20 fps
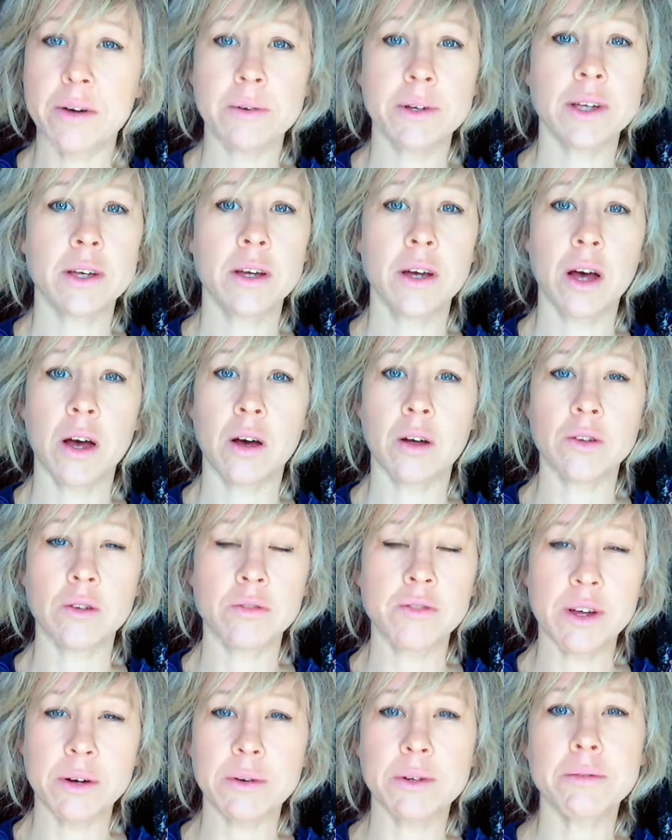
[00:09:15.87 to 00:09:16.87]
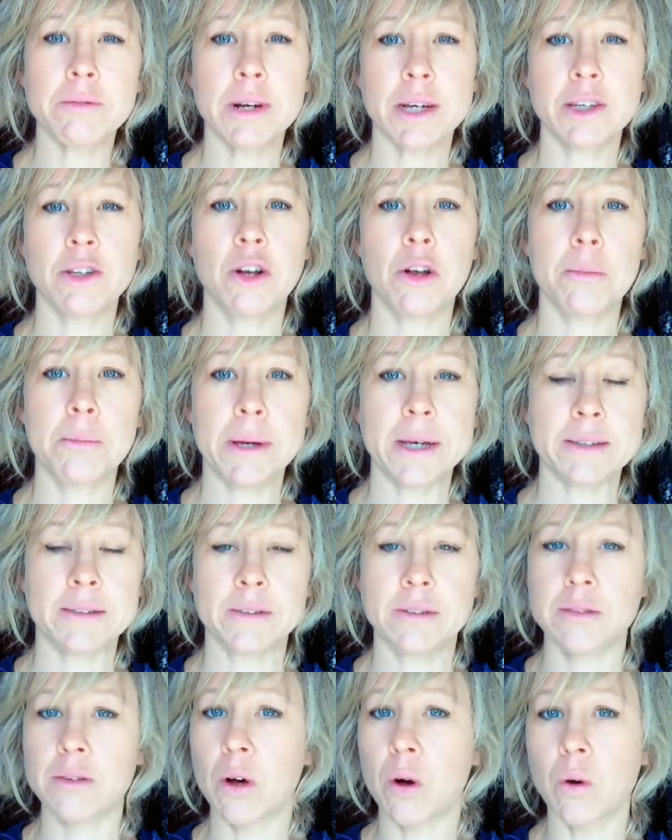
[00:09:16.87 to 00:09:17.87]
on a very regular
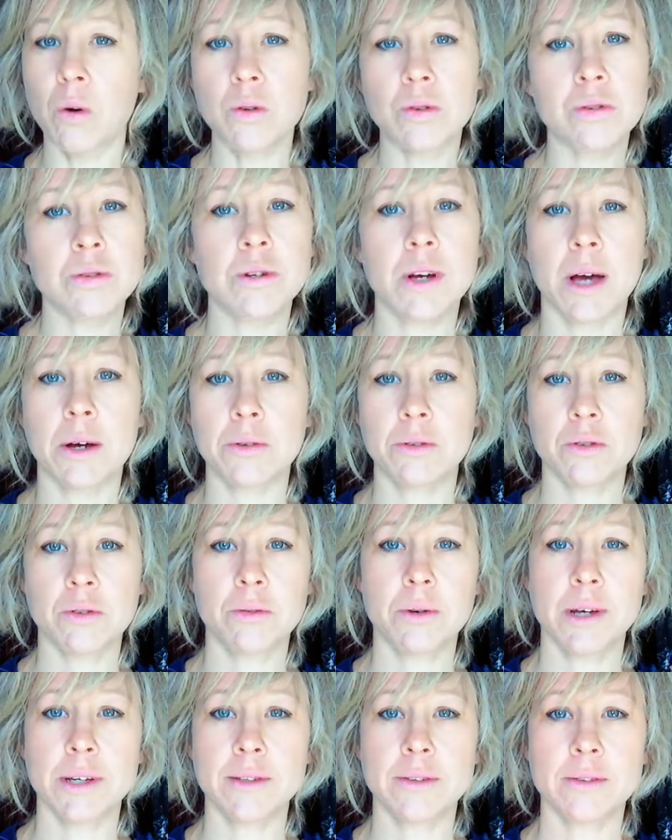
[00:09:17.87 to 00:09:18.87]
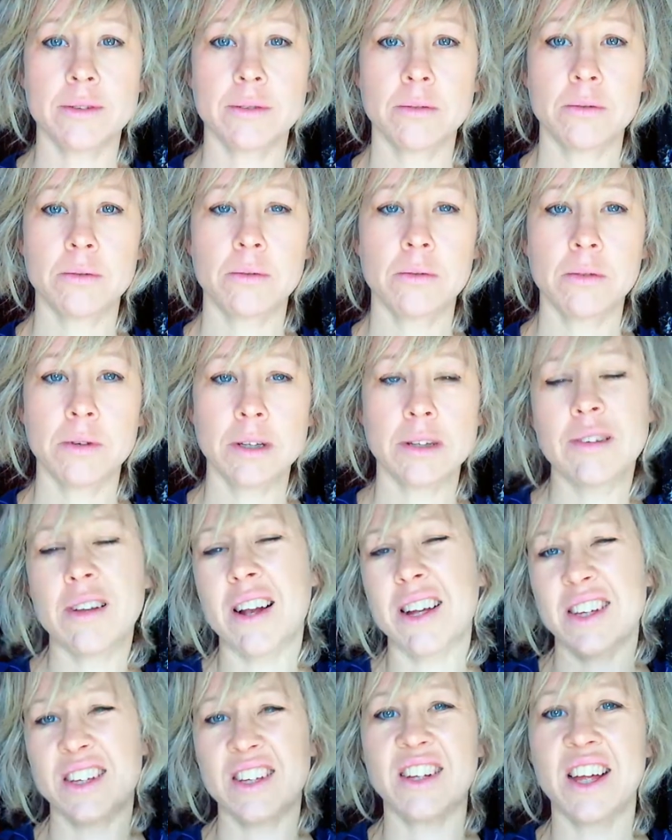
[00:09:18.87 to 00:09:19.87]
basis all throughout the race. It's
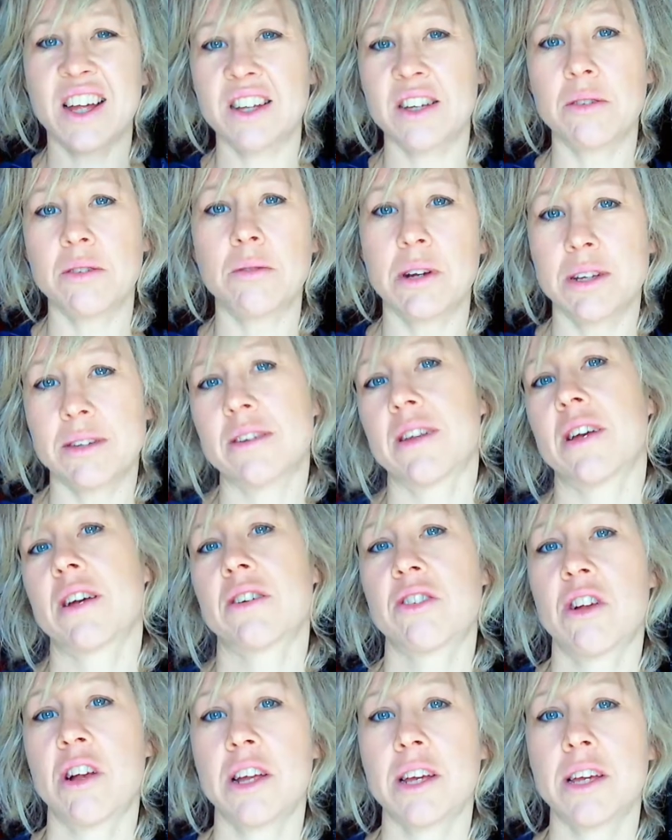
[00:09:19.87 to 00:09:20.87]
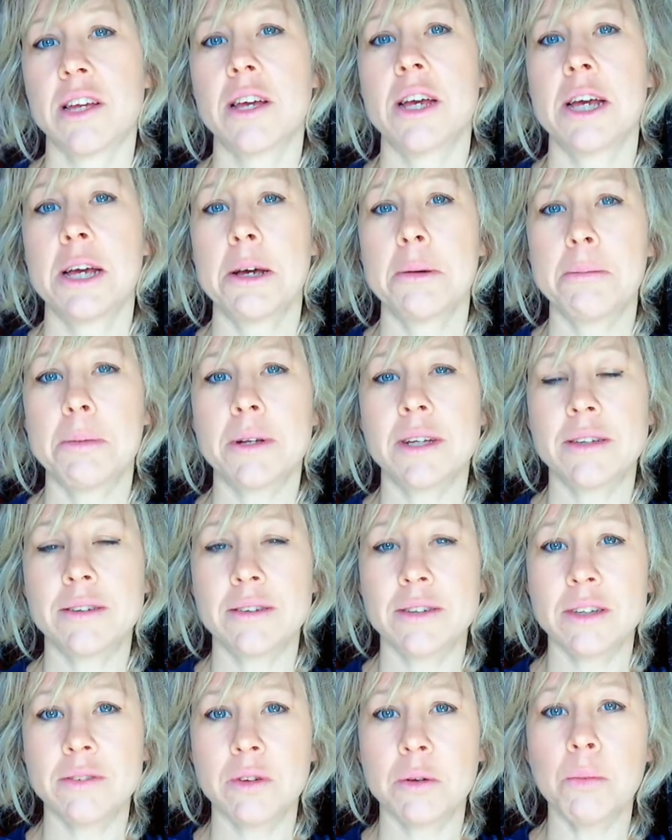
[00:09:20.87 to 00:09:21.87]
like in any race actually, but it's
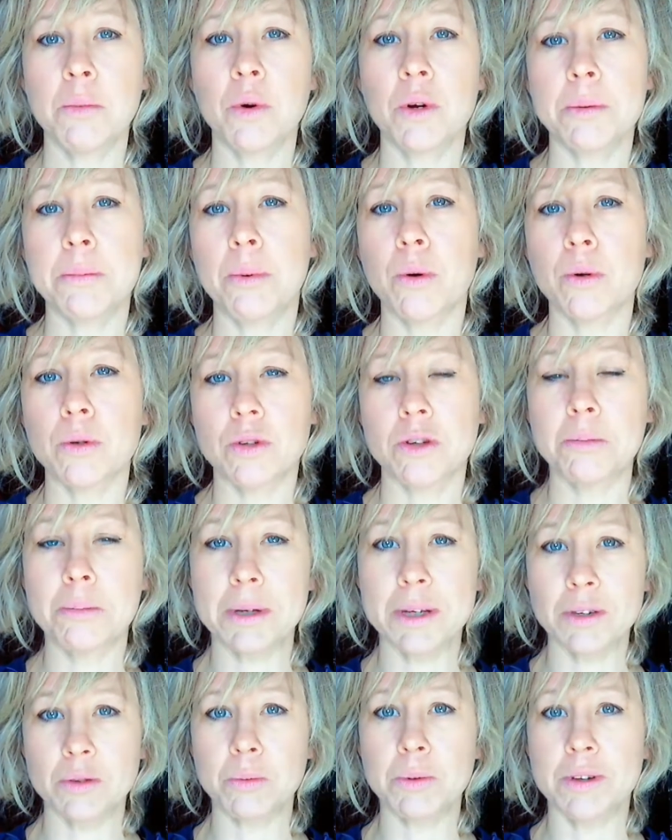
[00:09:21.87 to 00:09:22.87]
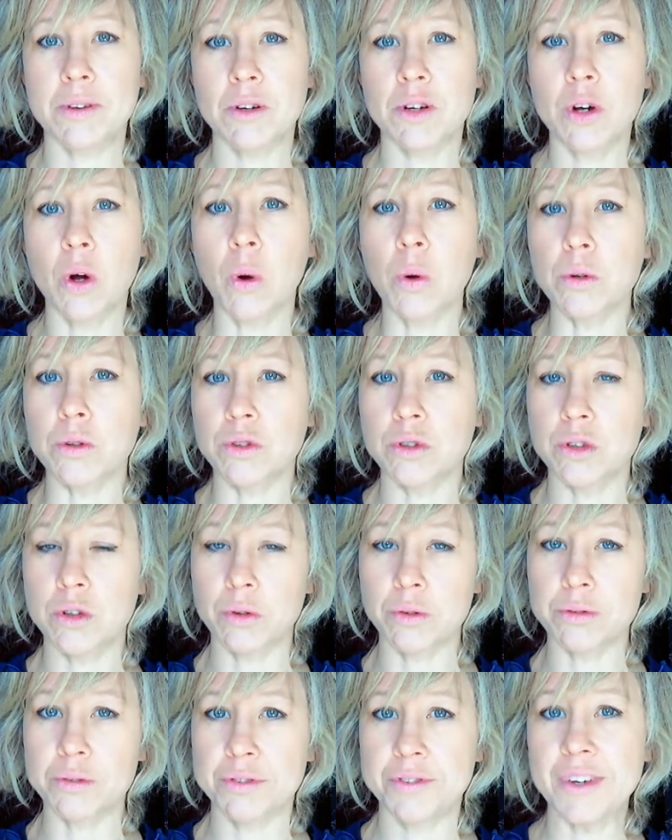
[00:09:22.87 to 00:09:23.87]
even more important because with the cold you don't
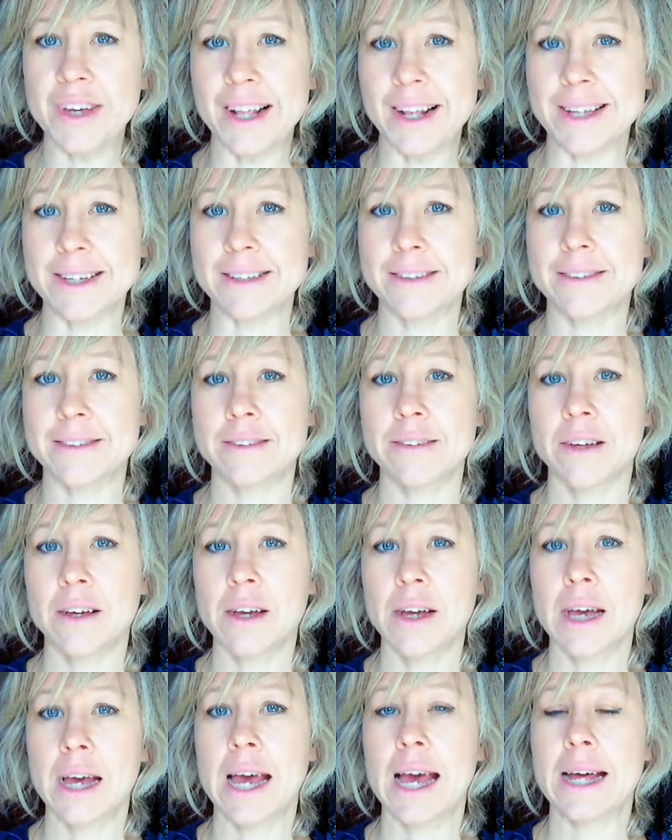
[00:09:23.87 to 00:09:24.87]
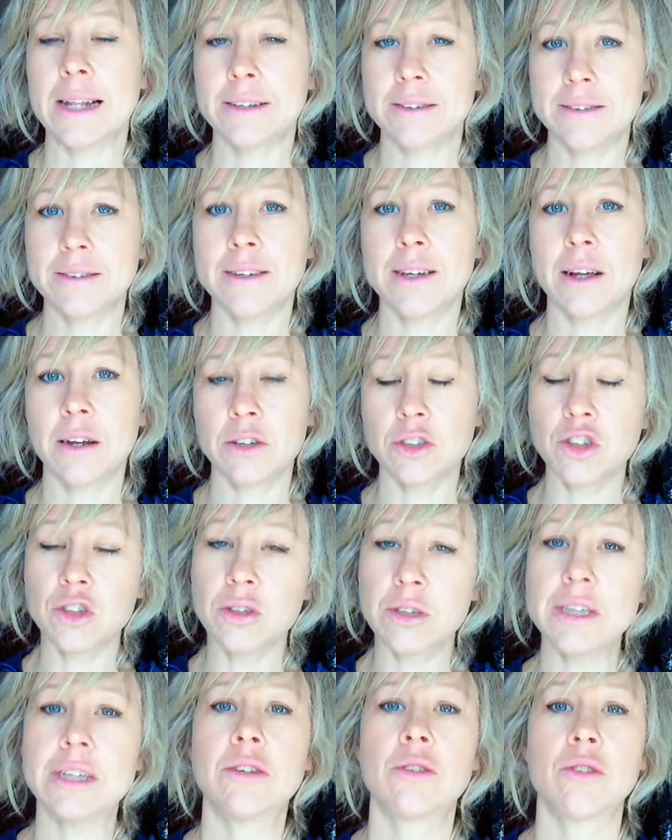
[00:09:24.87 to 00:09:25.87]
feel it, and still you
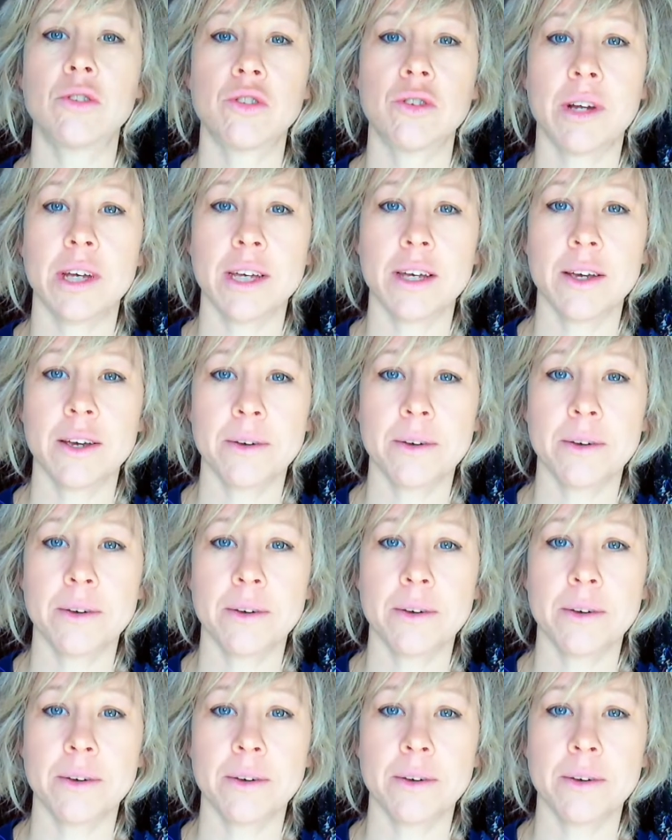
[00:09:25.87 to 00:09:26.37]
need to drink.